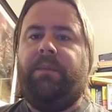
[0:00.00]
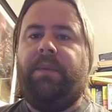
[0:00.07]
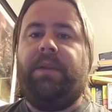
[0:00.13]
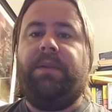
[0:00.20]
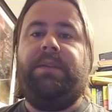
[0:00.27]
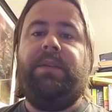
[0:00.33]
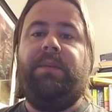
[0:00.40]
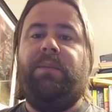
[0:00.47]

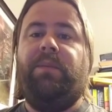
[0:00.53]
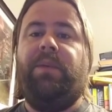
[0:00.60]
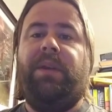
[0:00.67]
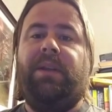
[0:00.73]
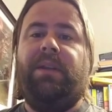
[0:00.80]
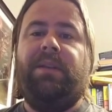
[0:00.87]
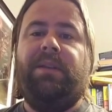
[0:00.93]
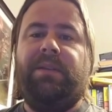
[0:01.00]
because then we
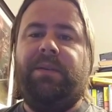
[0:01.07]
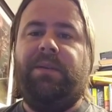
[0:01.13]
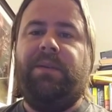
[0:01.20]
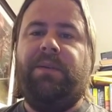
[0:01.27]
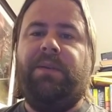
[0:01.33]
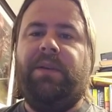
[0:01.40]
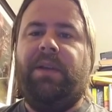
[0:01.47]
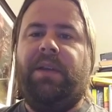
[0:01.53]
get
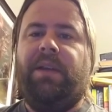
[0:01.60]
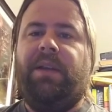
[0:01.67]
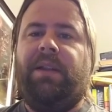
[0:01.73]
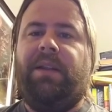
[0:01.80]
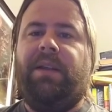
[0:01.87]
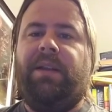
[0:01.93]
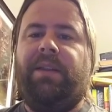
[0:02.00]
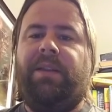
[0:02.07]
into
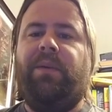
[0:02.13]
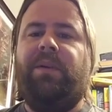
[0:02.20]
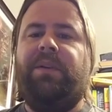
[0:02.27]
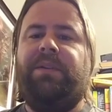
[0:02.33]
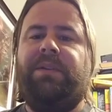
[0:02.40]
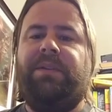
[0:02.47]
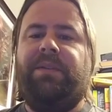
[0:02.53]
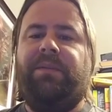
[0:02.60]
the
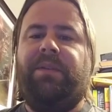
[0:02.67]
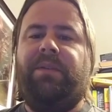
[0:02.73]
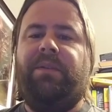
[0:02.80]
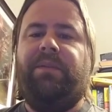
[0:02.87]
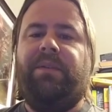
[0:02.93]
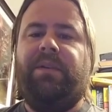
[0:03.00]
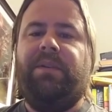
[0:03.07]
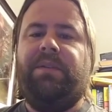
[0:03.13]
origins of the
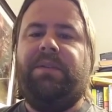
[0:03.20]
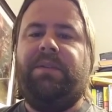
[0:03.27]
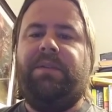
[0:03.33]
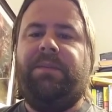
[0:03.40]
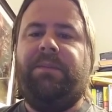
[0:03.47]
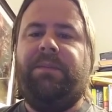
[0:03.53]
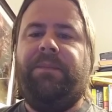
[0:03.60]
universe.